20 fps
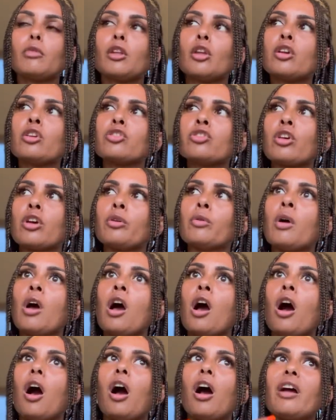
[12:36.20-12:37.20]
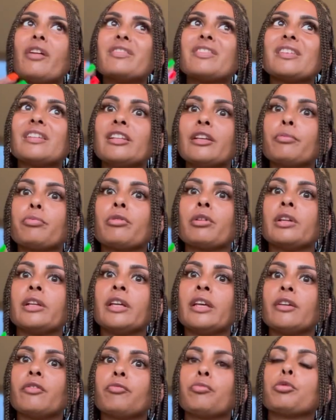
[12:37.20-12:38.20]
So I deliberately
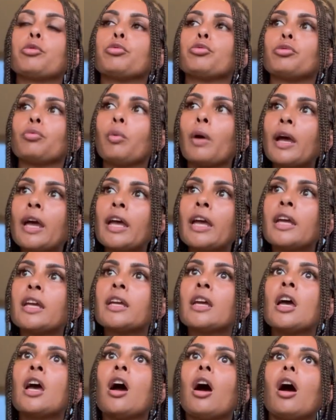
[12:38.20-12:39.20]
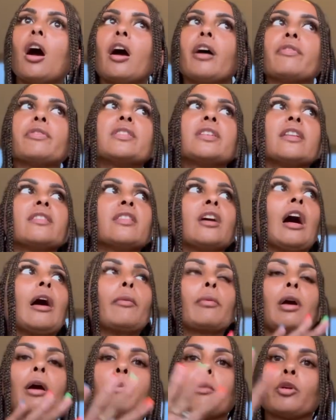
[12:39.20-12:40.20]
have pulled away. I've said that I'm
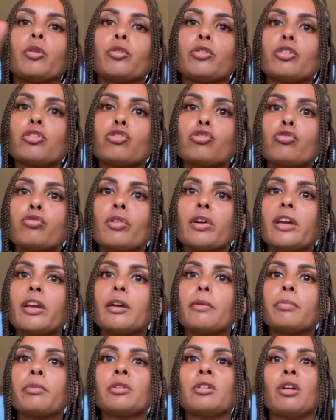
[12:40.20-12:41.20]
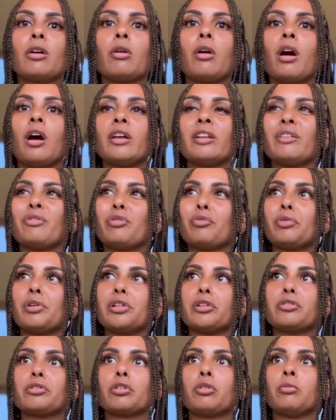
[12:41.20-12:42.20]
coming on this trip. You know, I never really
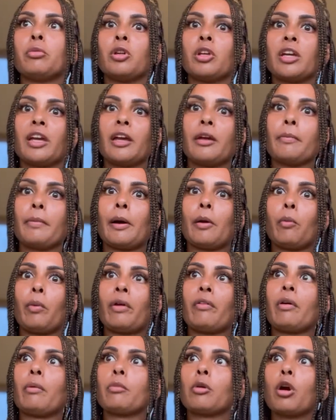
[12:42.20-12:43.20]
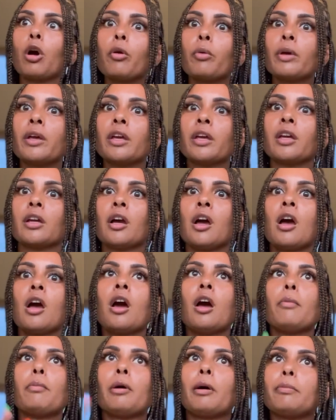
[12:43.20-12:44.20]
communicate about where I'm going
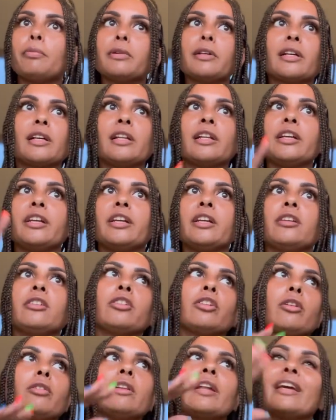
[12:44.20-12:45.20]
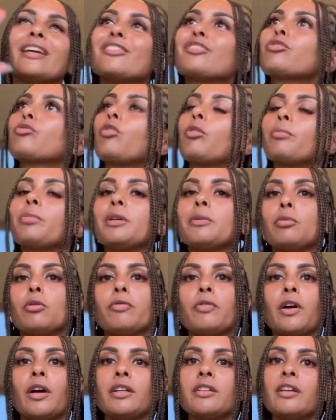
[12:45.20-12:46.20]
publicly. You know, later on people
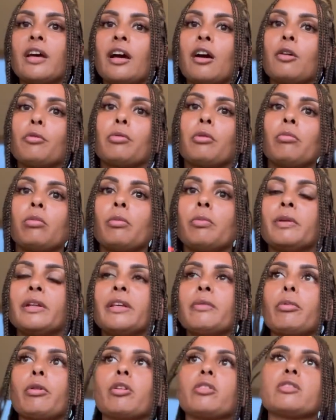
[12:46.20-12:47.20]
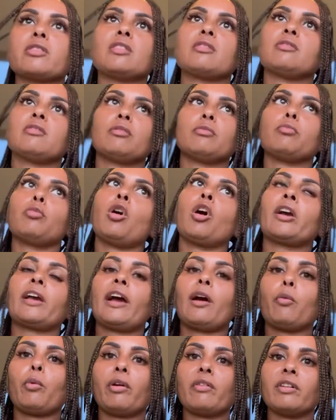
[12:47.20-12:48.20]
find out probably because it work
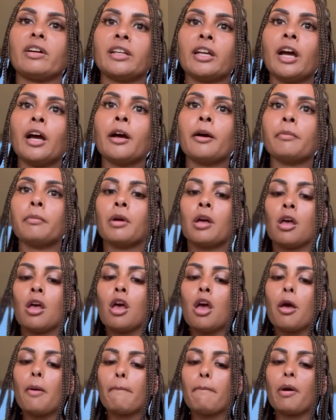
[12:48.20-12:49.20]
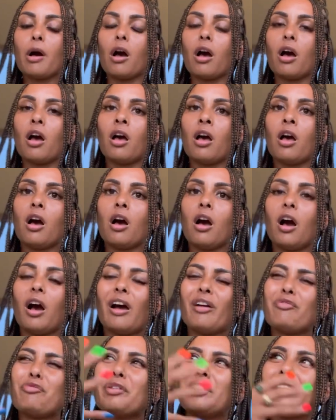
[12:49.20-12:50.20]
out where I am. But I
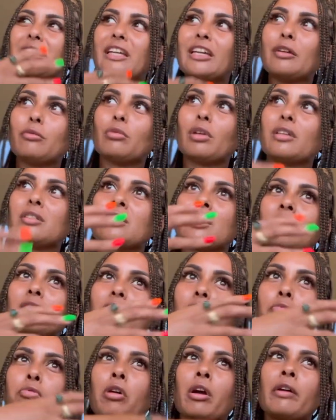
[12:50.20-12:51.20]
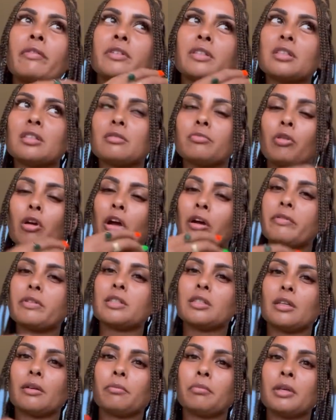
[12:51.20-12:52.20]
really keep that sense of
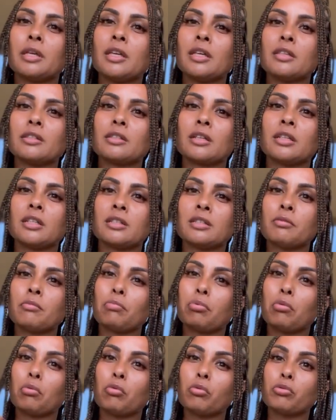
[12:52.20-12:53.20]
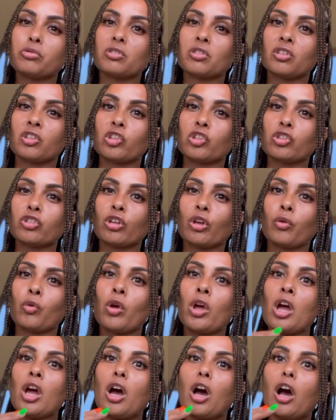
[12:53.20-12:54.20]
privacy and peace, and it's important. So
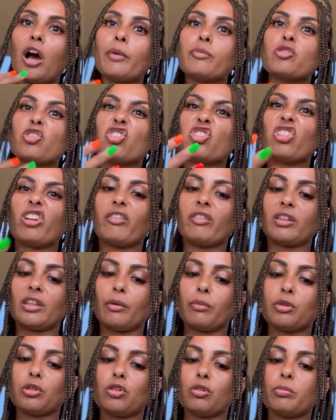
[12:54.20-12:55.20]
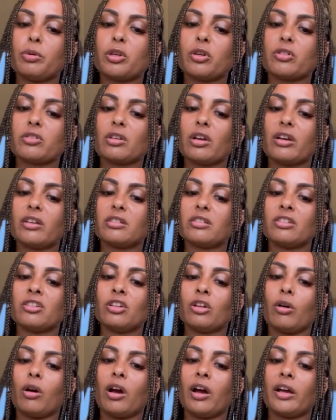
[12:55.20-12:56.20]
I'm just sharing that with you because I
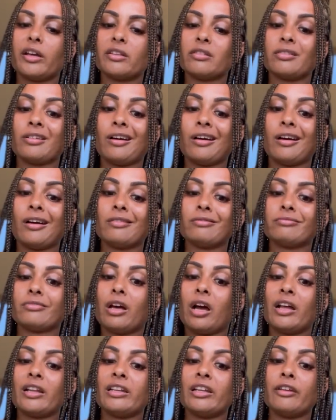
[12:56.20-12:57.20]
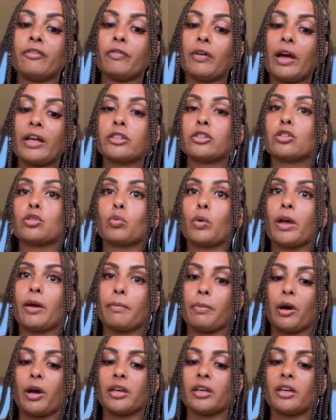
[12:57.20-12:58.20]
live and swear
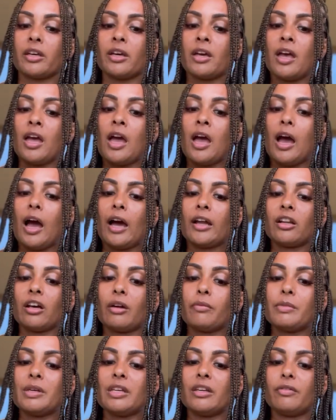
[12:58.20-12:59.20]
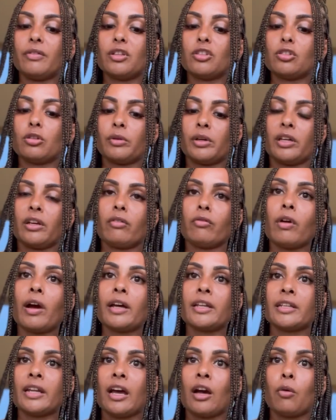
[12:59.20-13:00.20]
by it, and I'm even doing it
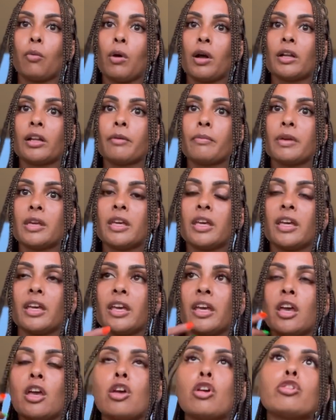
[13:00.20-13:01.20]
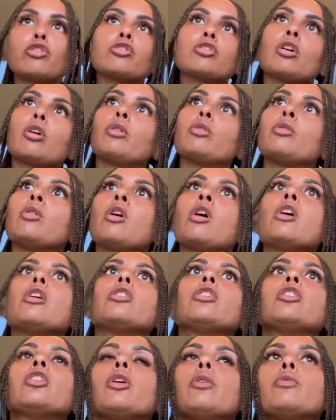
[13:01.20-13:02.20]
right now while I'm here. So,
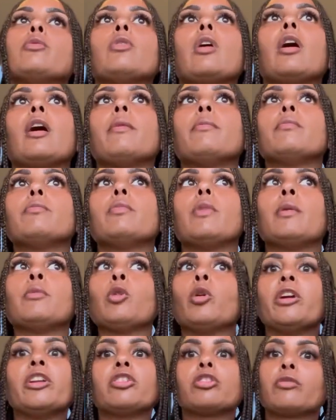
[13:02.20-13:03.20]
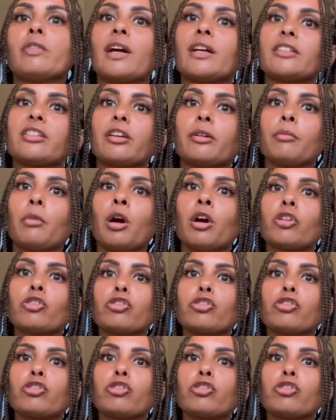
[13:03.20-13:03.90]
you know, I'm not interacting much,